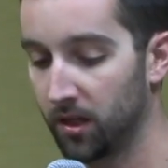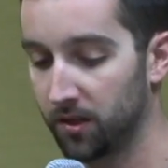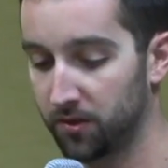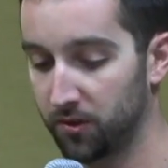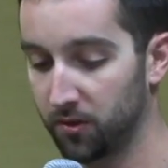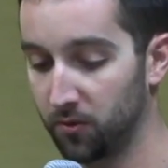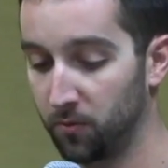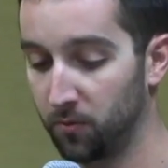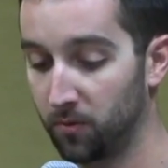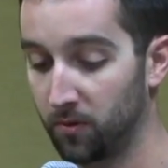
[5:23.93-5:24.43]

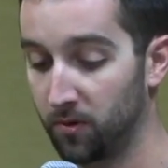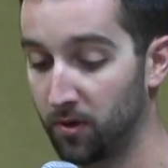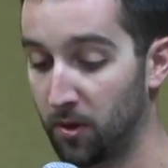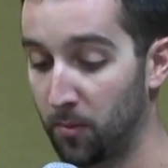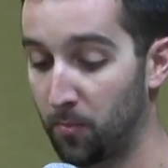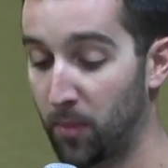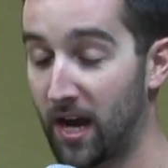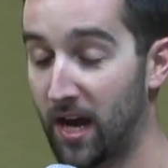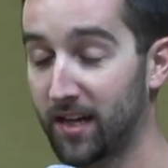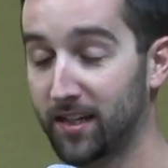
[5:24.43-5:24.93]
So
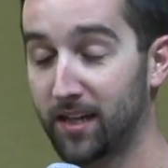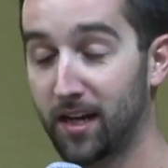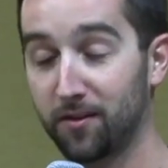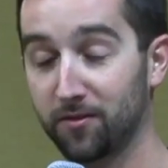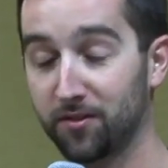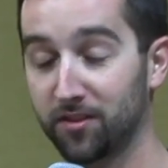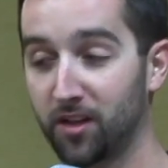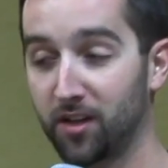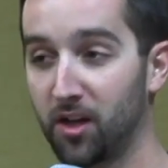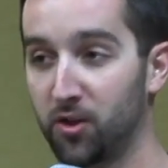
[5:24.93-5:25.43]
packed
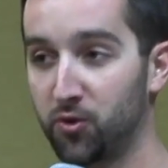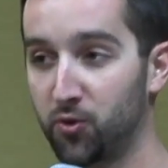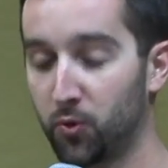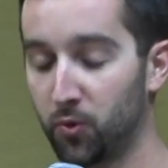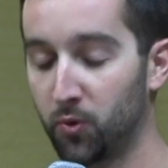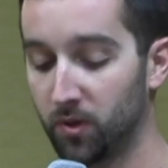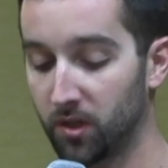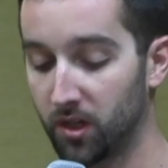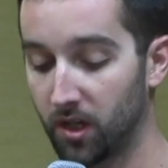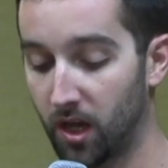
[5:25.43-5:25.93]
house
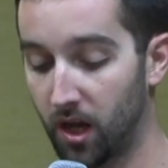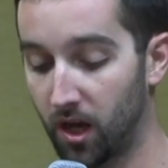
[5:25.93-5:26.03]
schedule.